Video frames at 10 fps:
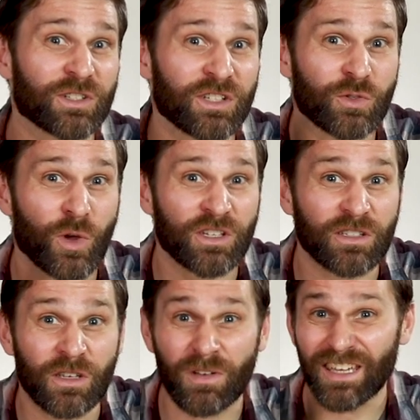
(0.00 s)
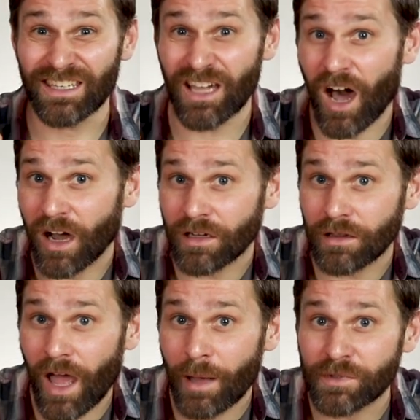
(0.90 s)
for situations of yang
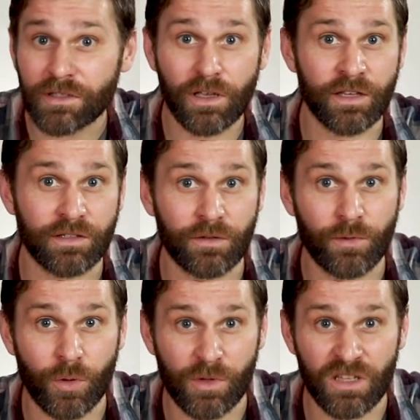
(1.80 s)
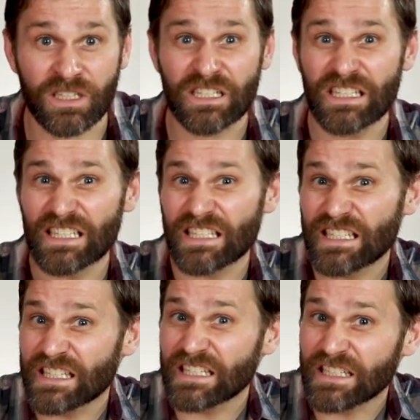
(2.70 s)
collapse, as in the formula
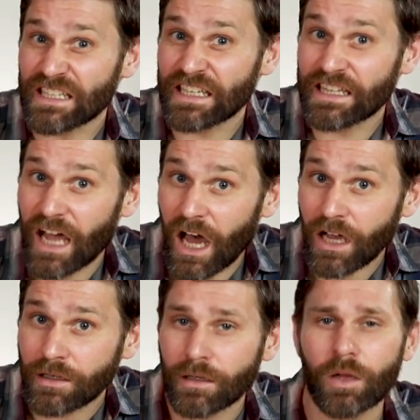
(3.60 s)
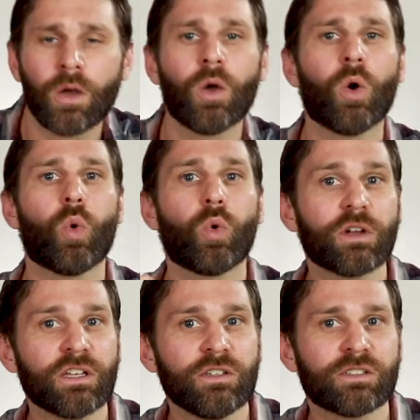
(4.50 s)
sini tang, or
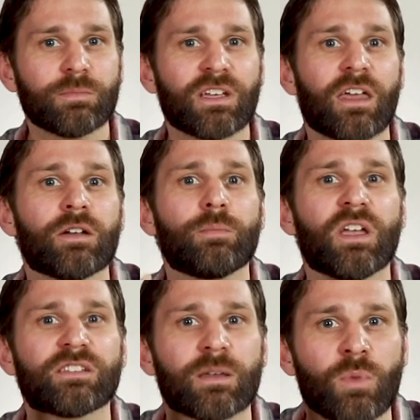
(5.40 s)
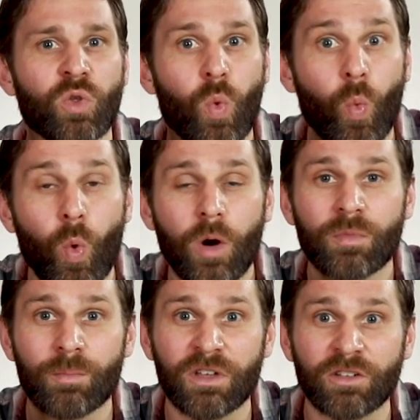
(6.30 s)
we can use them together because they both warm
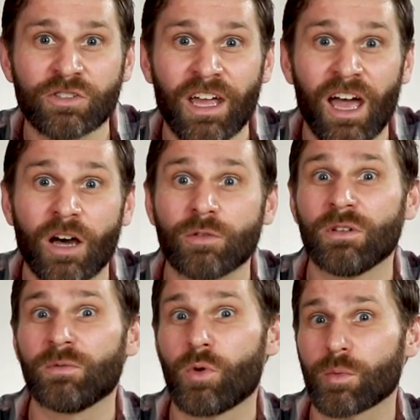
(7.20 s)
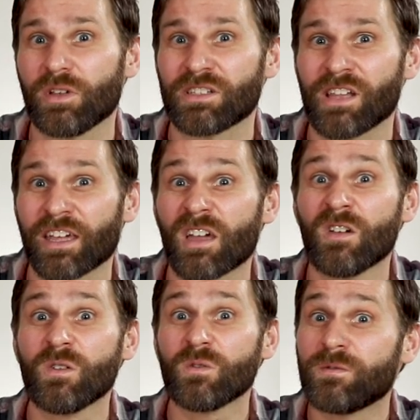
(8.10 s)
the middle jiao in formulas like
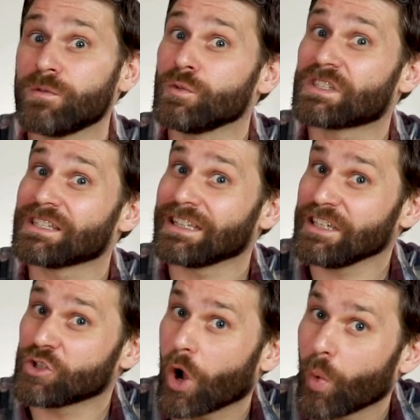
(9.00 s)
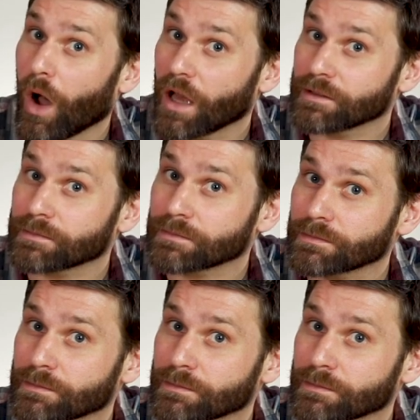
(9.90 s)
fuzi li Wan.